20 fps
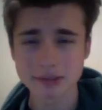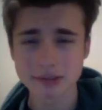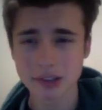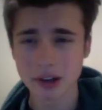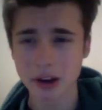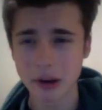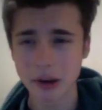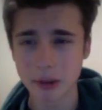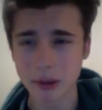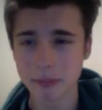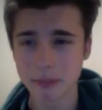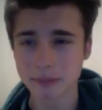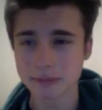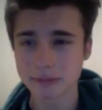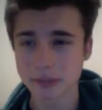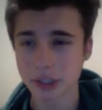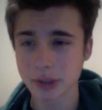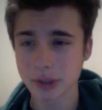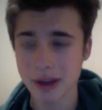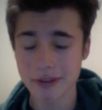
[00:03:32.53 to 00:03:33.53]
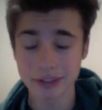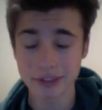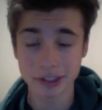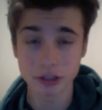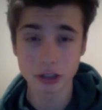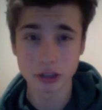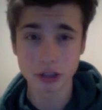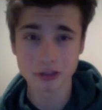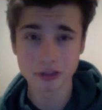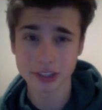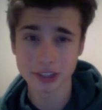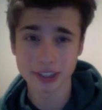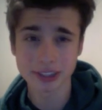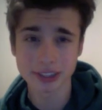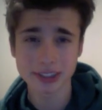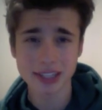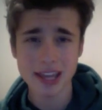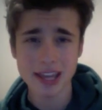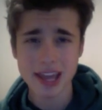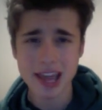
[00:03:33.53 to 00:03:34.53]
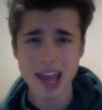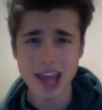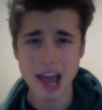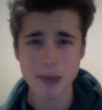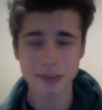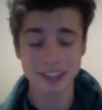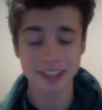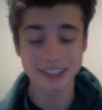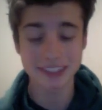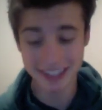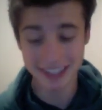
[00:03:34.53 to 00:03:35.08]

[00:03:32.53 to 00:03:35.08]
Do you have any nervous habits?